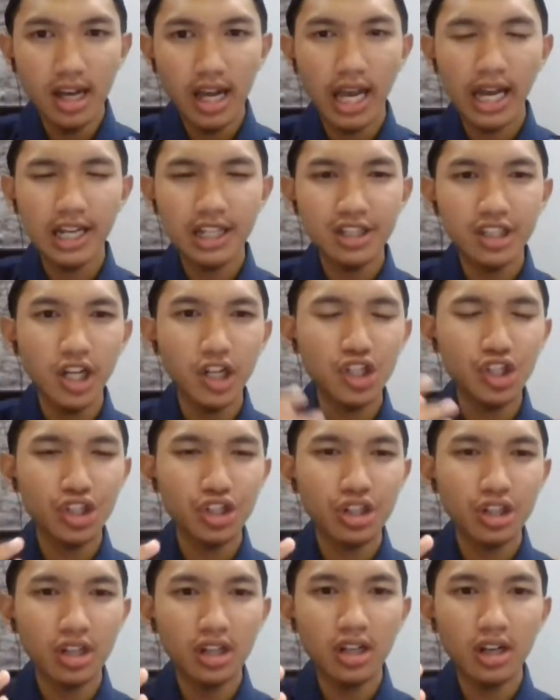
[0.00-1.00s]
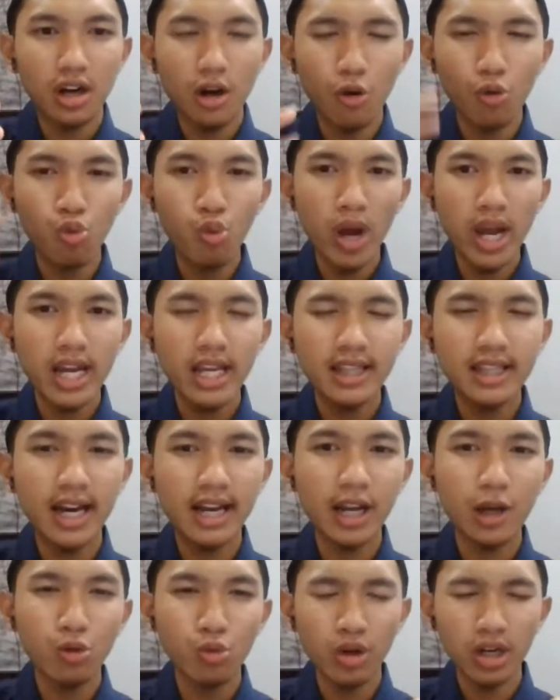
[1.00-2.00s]
in such a way
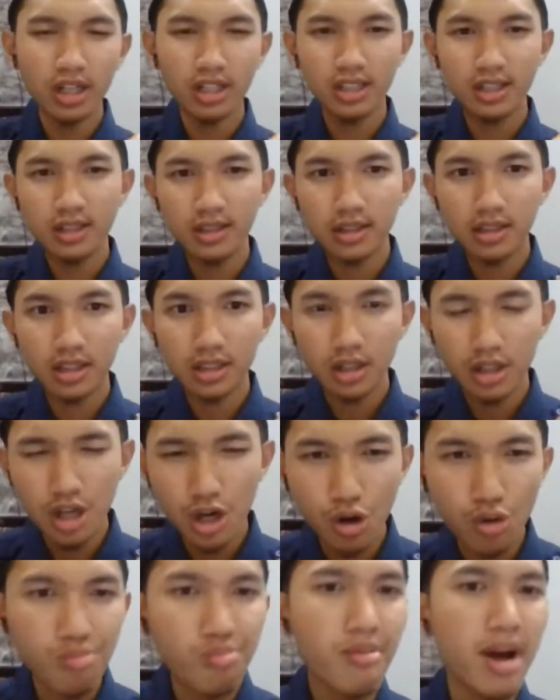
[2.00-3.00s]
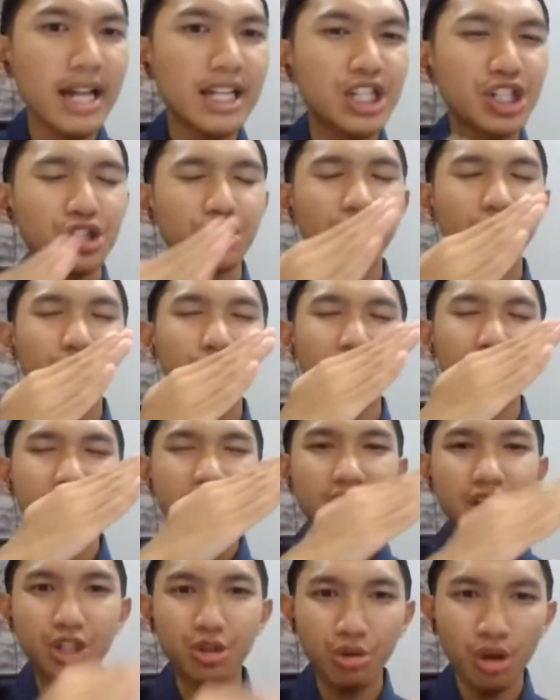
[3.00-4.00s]
that it would match the
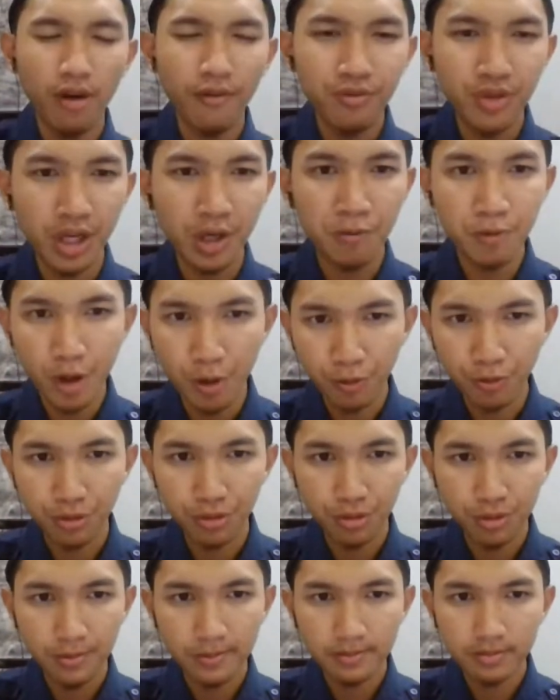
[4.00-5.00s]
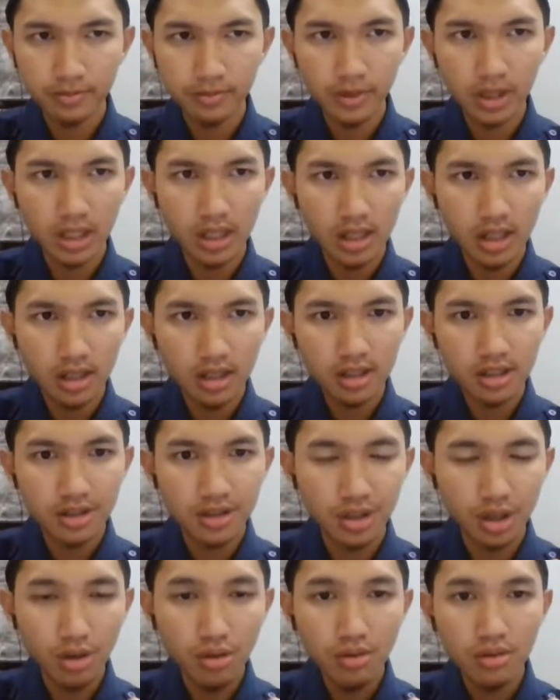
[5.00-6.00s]
trajectory of the growth.
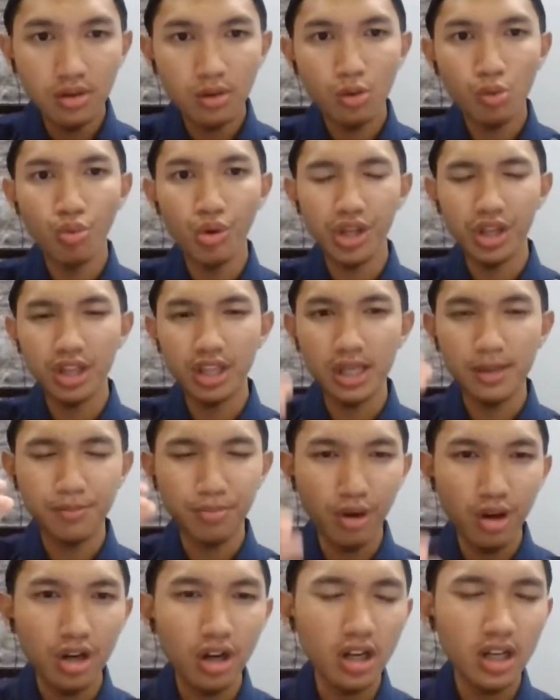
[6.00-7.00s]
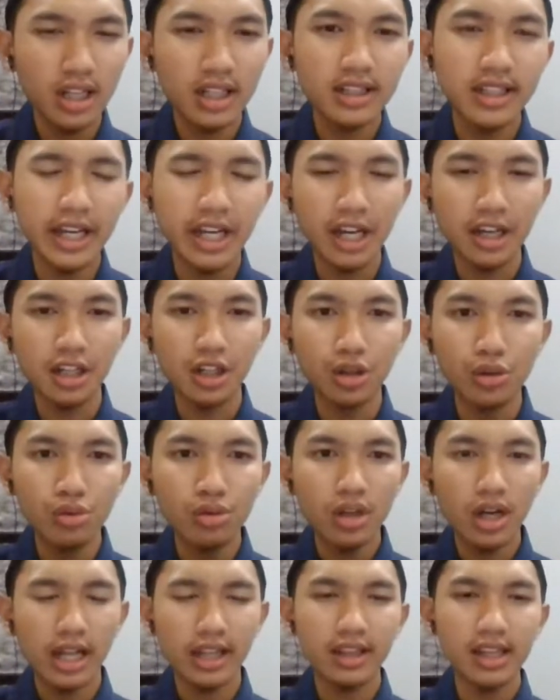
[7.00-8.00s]
So with the product, they could
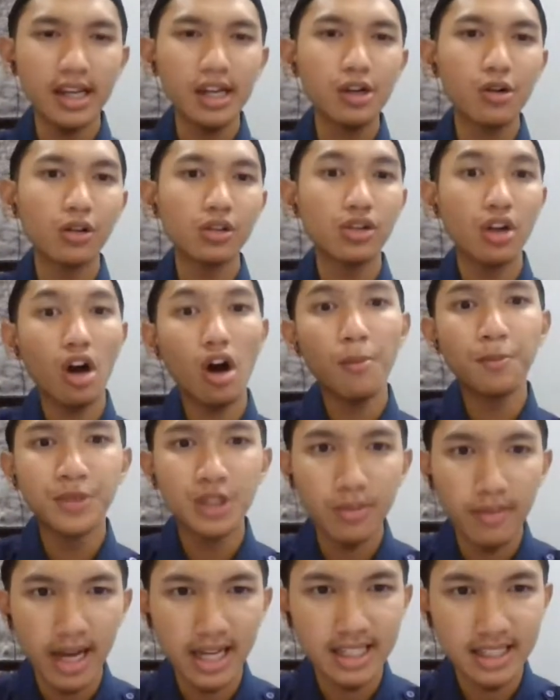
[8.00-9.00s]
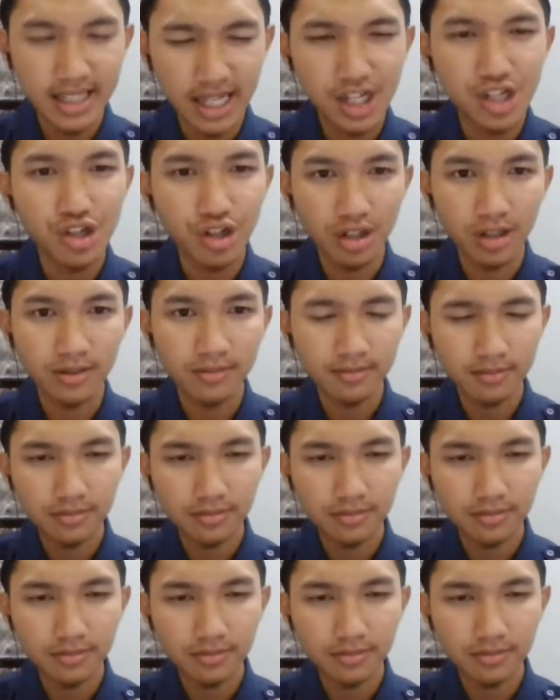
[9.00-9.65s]
do a thing called optimization.